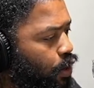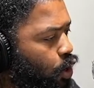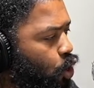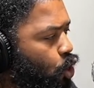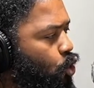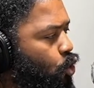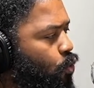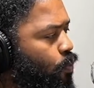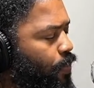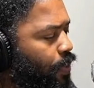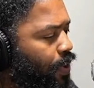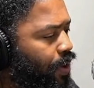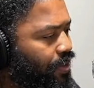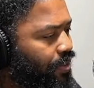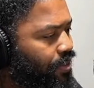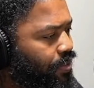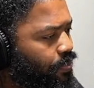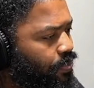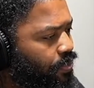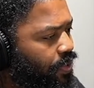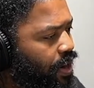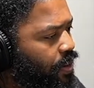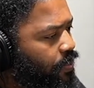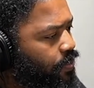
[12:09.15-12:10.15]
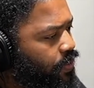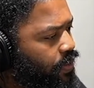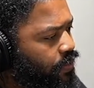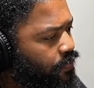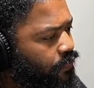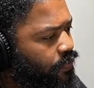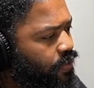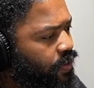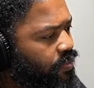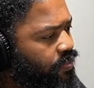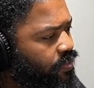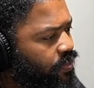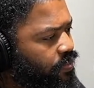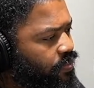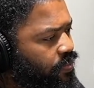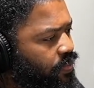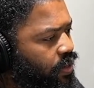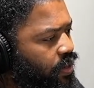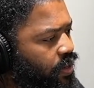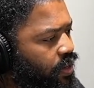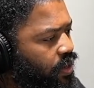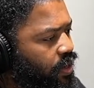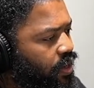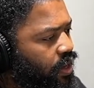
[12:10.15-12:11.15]
who bought the property from them
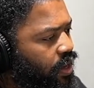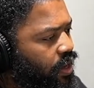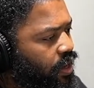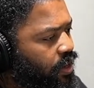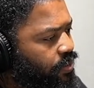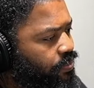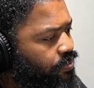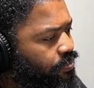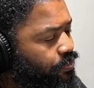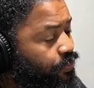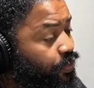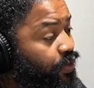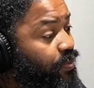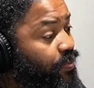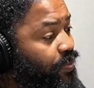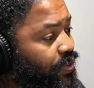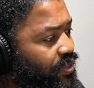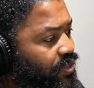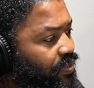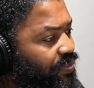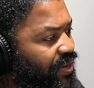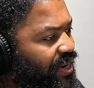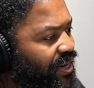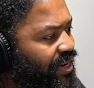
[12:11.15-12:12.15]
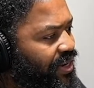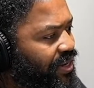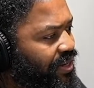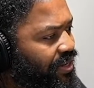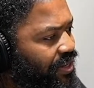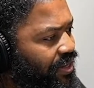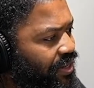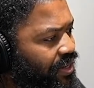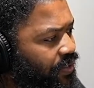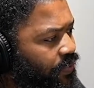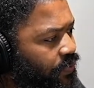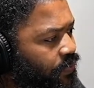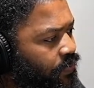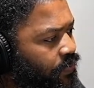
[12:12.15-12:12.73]
um, pretty much immediately